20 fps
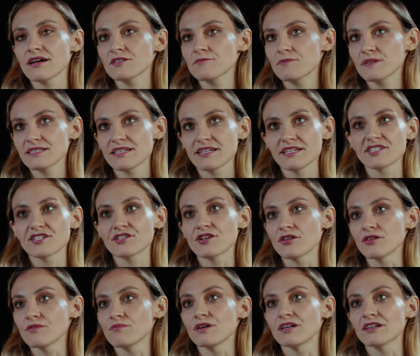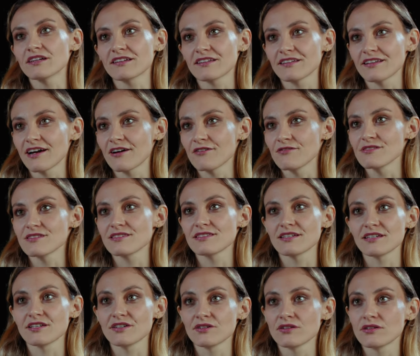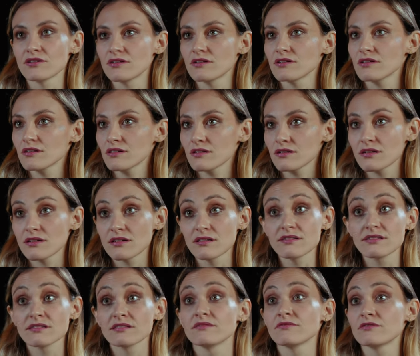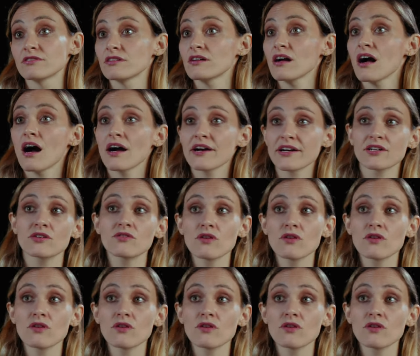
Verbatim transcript: expectation on the market now is that you're going to deliver higher